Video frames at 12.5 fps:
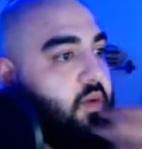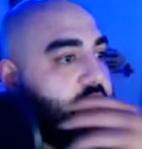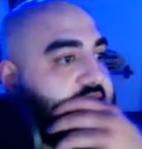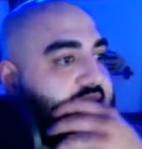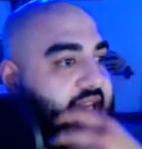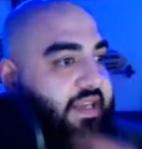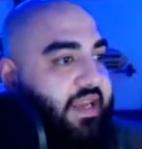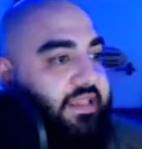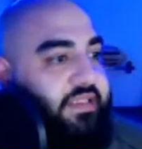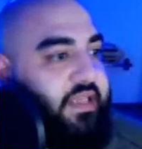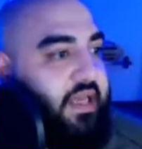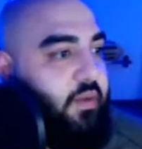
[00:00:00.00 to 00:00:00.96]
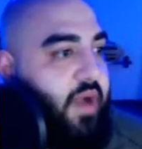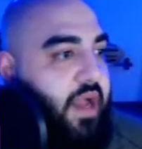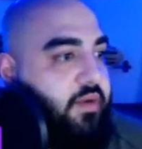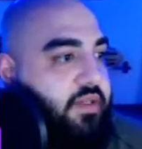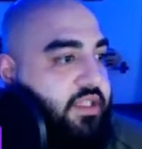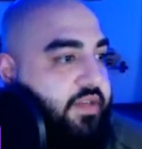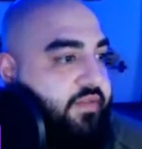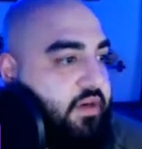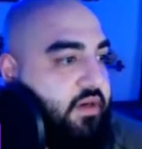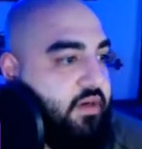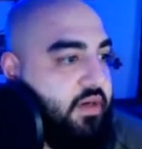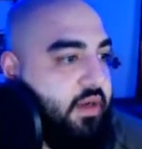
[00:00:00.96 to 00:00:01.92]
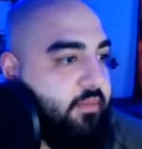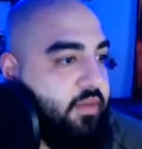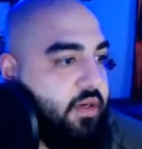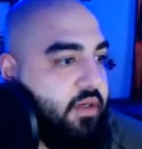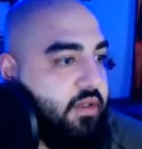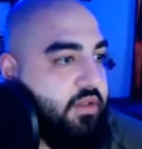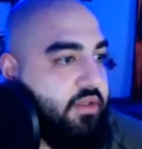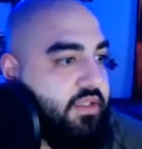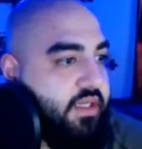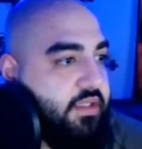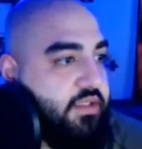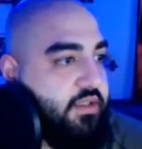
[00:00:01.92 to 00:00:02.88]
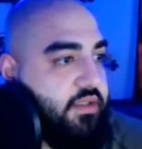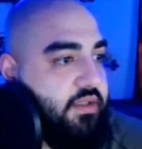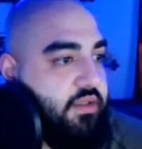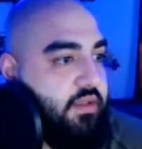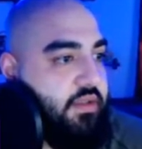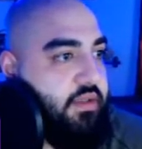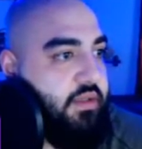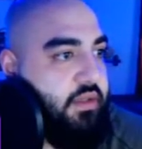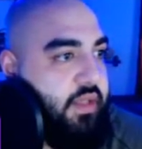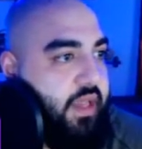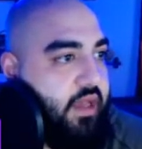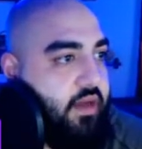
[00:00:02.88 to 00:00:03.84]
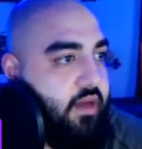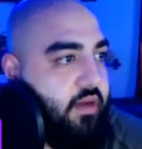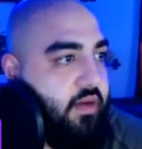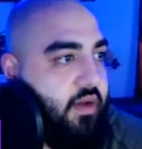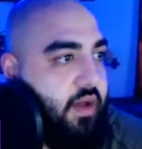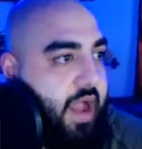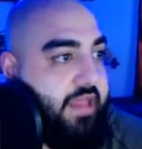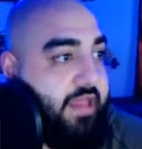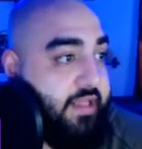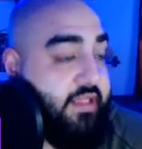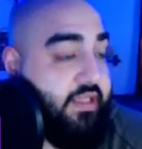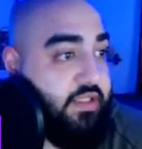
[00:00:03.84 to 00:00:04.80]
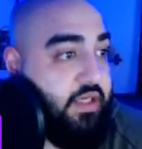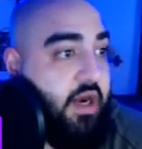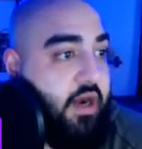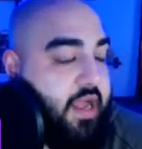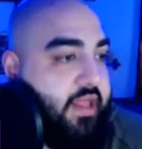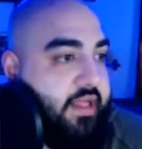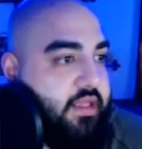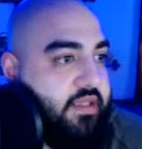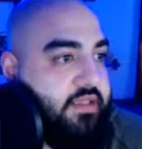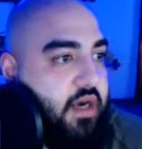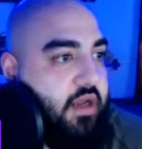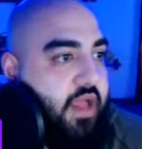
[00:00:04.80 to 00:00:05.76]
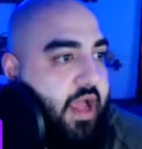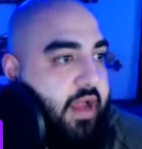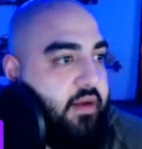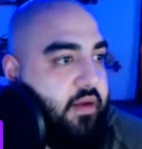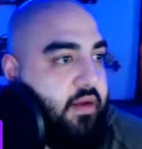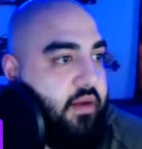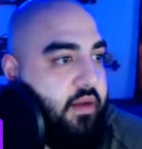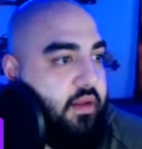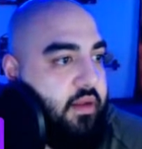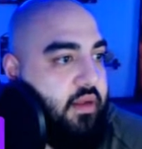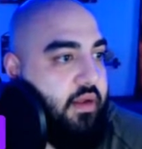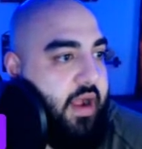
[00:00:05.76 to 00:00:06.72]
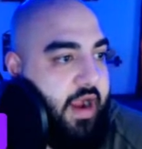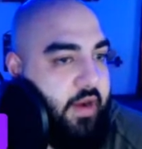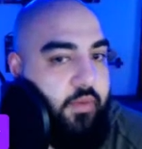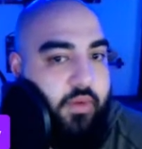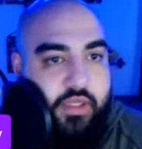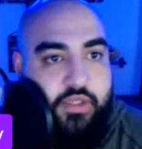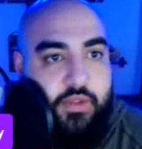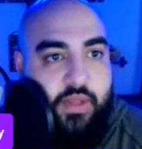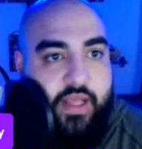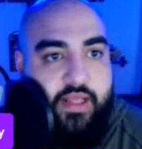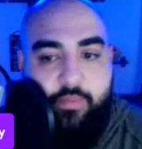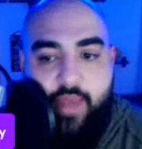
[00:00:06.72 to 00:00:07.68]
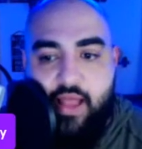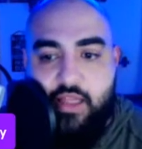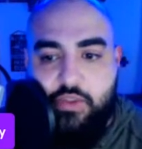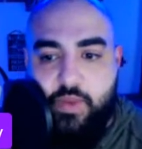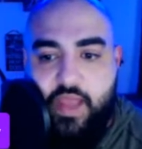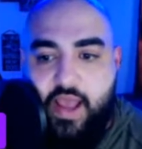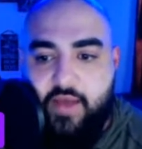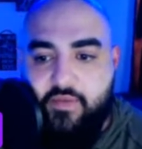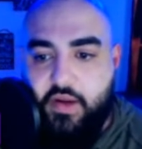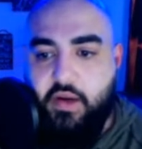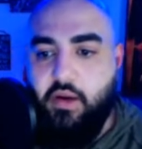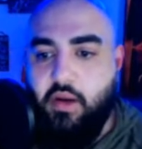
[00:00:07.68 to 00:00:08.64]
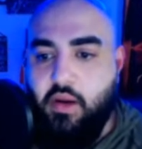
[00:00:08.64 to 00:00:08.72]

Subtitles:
Sutton as wide receiver number 6. Yeah, I like this start. I like this start a lot. I really do like the balance we have here.